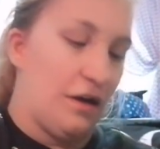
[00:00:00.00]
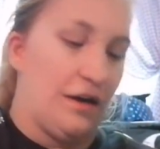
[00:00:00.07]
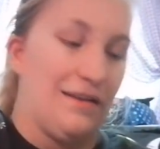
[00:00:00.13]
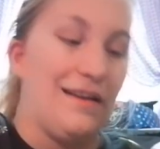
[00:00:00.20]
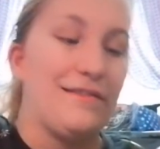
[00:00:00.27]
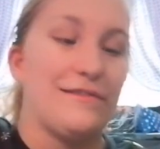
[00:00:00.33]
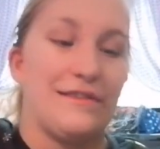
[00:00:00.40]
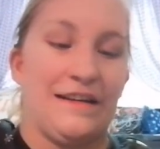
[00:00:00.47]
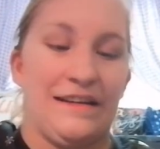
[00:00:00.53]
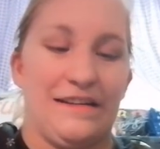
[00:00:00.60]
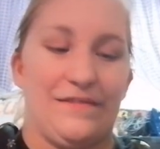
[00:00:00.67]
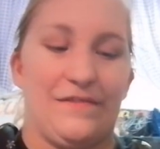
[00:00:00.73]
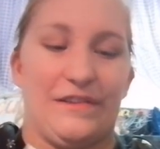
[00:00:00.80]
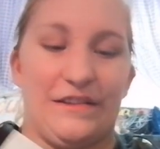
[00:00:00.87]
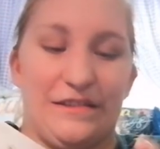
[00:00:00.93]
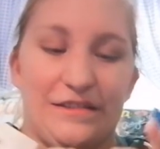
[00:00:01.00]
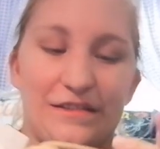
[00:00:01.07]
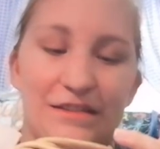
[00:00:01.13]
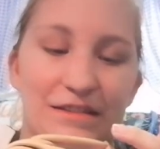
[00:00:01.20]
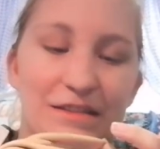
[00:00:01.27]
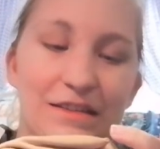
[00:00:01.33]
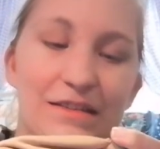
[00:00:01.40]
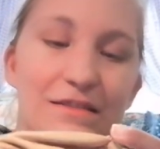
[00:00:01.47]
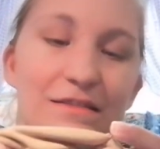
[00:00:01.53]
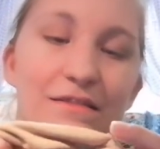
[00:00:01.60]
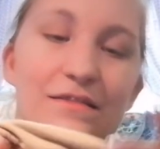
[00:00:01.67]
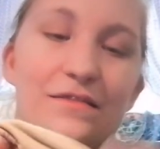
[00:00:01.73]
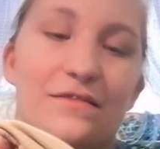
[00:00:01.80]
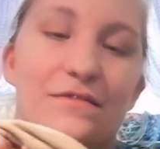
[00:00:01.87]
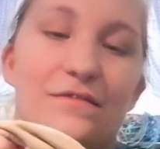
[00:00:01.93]
Another headband.
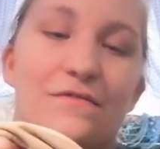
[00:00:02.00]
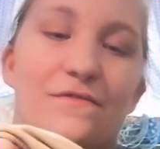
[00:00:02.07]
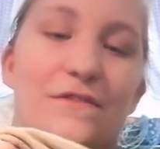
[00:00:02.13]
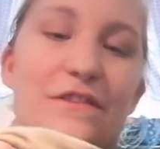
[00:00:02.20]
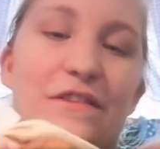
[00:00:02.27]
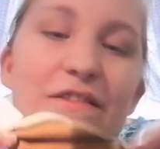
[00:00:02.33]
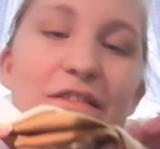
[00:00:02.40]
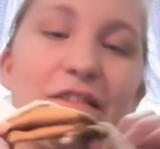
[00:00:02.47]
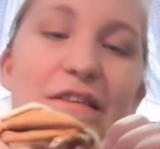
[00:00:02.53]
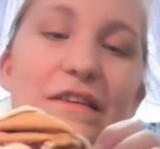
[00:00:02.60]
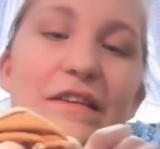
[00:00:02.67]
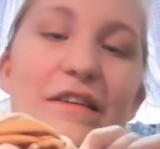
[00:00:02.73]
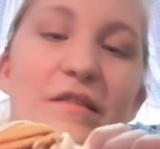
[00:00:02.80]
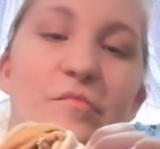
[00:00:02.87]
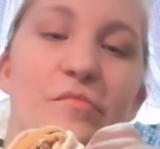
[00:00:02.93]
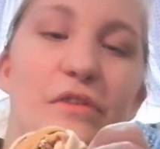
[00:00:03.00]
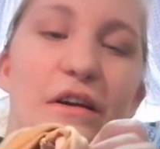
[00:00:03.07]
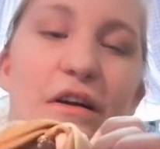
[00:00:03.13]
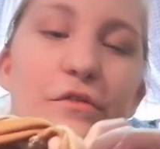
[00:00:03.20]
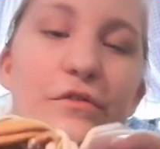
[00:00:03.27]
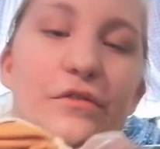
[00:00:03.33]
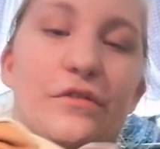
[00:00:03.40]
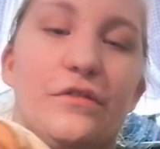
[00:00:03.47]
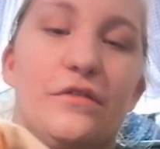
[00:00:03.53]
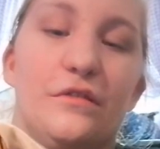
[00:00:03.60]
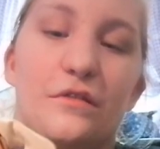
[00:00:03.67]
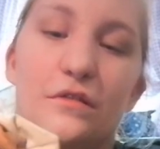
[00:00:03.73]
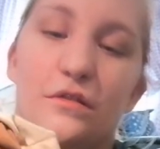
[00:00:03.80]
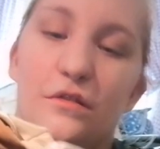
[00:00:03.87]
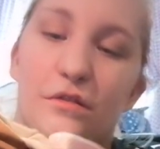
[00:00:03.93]
So this is like a nice brown,
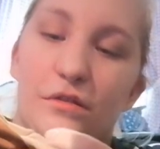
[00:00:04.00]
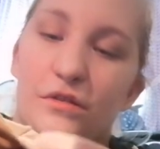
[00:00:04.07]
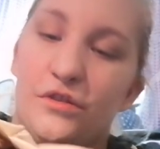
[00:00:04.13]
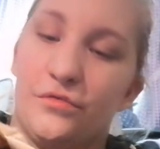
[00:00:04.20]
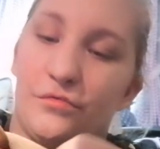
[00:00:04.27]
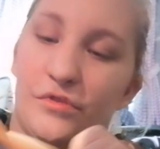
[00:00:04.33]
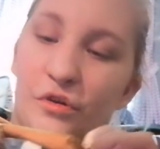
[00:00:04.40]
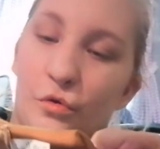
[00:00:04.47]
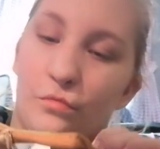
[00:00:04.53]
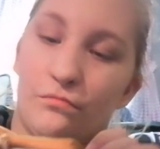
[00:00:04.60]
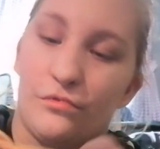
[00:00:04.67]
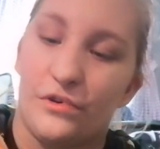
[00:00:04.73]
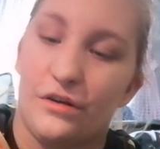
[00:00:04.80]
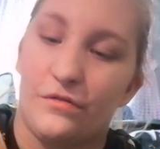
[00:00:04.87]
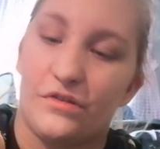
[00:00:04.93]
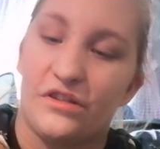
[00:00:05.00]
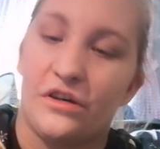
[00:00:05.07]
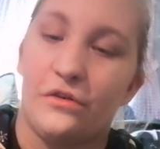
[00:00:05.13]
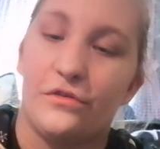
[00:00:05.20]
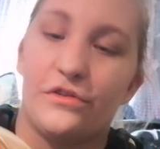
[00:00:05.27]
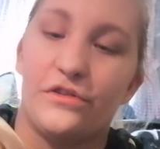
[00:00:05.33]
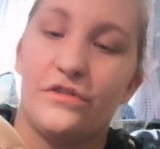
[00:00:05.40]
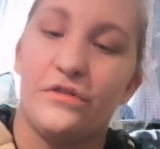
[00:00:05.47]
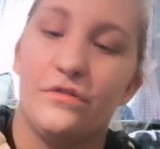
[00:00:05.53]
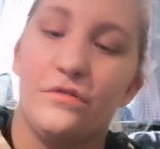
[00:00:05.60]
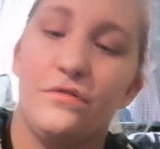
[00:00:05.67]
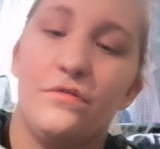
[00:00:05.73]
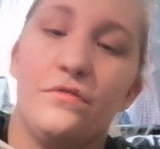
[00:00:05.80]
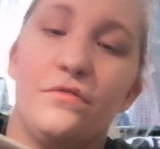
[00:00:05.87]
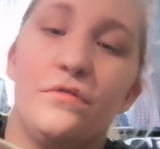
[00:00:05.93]
two-tone brown color.
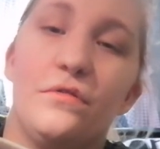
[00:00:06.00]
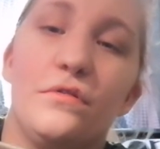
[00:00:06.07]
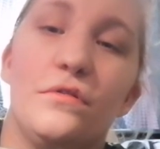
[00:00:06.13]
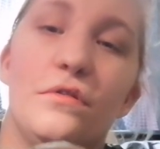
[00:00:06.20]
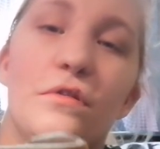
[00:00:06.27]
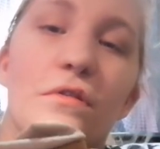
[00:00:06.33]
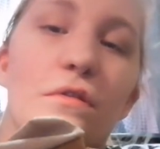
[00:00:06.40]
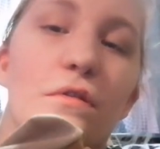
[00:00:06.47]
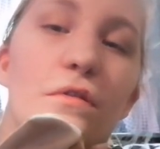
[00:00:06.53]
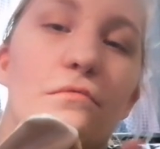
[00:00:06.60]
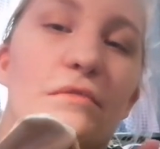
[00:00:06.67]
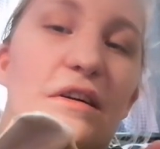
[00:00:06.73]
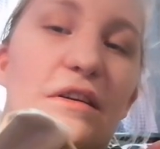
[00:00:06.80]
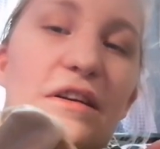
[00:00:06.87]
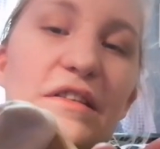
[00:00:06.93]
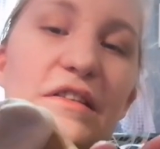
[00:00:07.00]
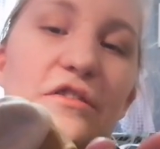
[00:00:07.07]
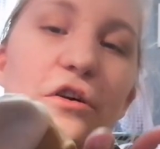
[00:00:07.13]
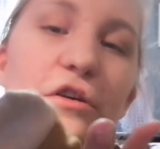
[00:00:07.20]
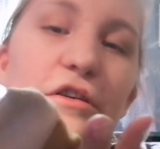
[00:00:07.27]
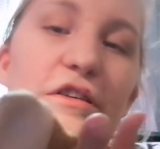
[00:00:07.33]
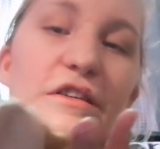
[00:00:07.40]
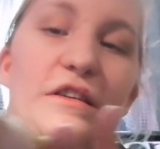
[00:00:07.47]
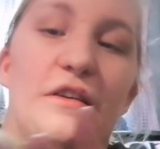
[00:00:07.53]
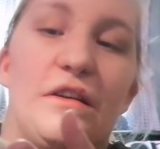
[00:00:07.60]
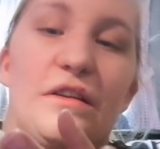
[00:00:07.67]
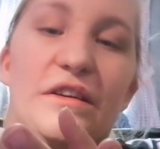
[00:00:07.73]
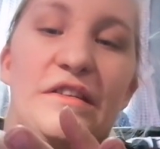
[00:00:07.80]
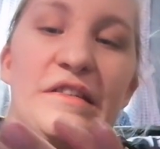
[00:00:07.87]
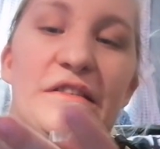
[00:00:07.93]
Like a nice dark and a
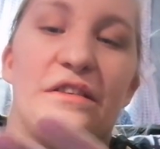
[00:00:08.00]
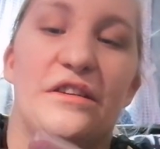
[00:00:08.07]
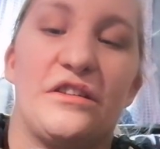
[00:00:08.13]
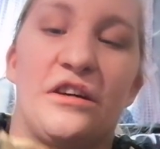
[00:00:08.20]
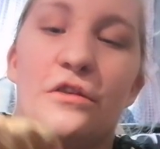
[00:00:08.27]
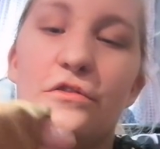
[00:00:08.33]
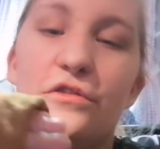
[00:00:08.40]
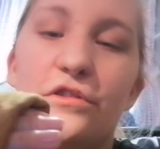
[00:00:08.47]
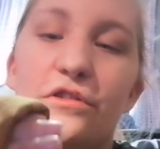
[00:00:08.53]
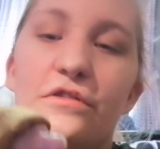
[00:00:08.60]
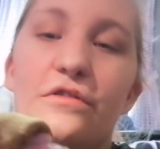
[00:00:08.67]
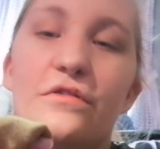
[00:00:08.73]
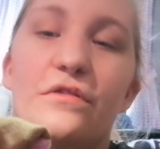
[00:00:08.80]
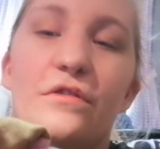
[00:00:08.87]
nice light color.